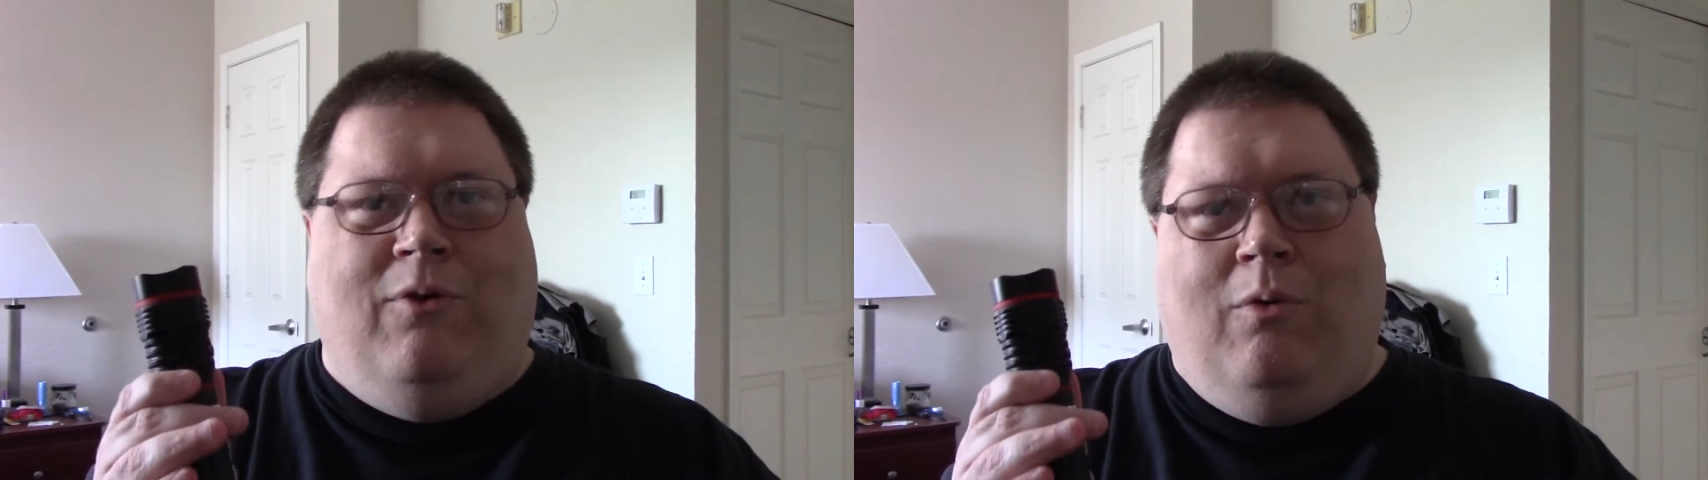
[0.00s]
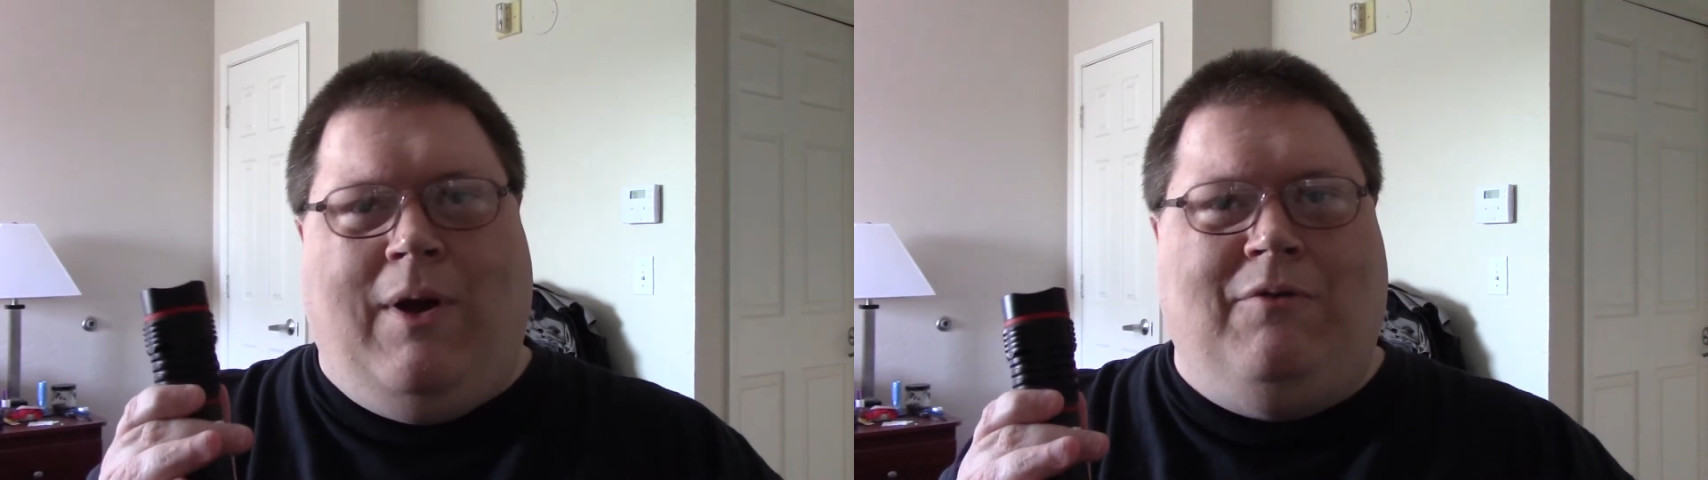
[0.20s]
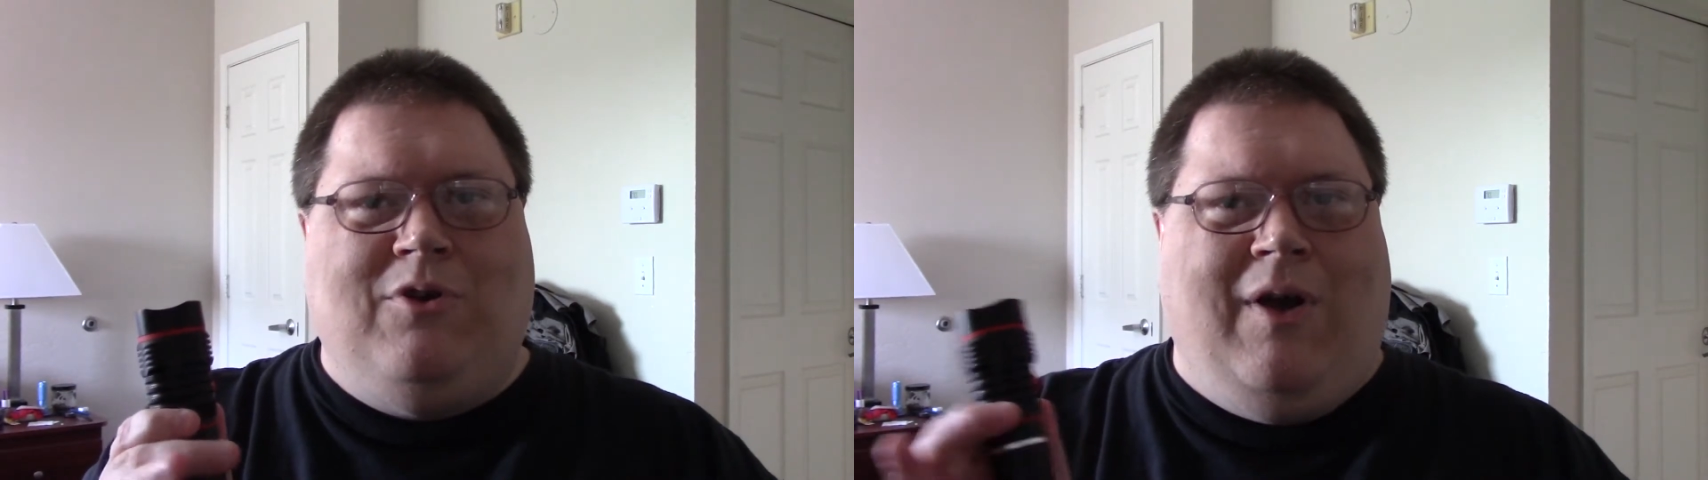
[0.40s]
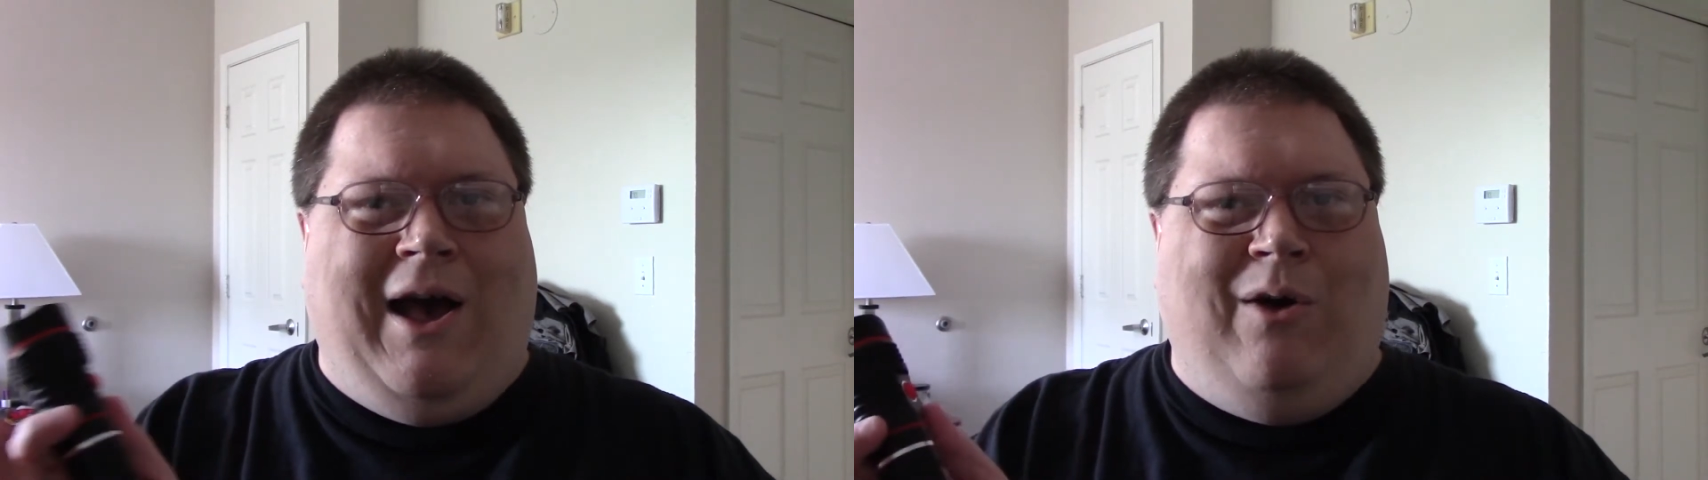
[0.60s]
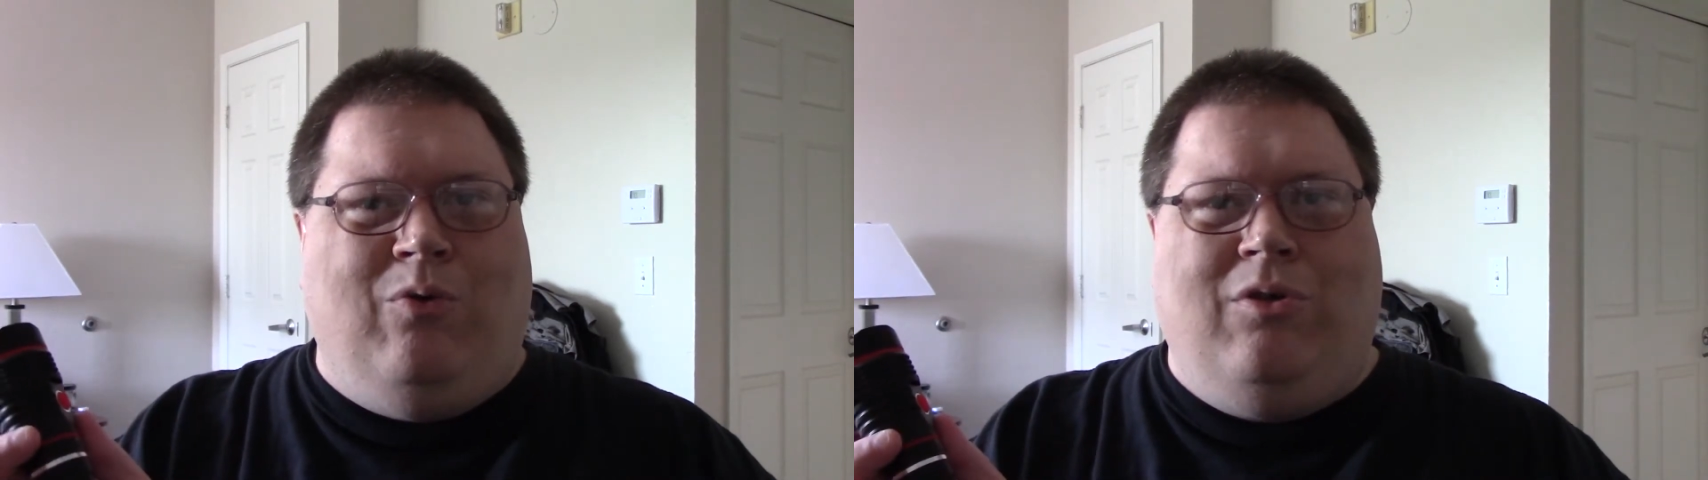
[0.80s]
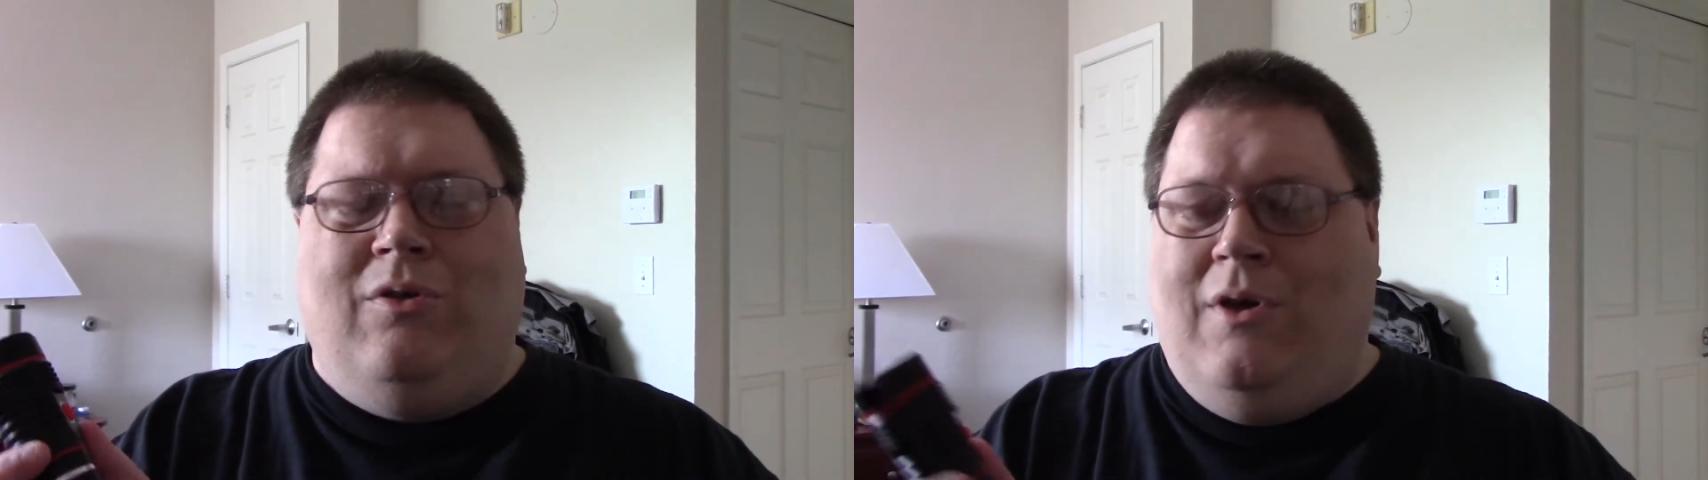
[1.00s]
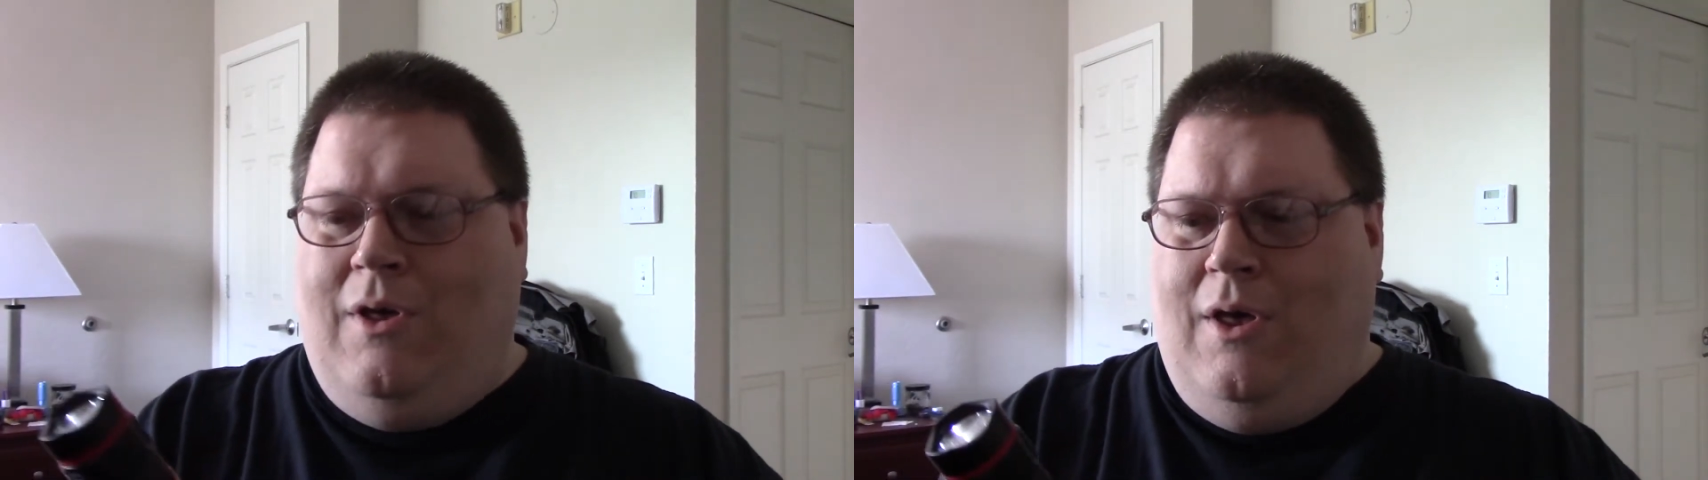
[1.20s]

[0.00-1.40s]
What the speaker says: around your house,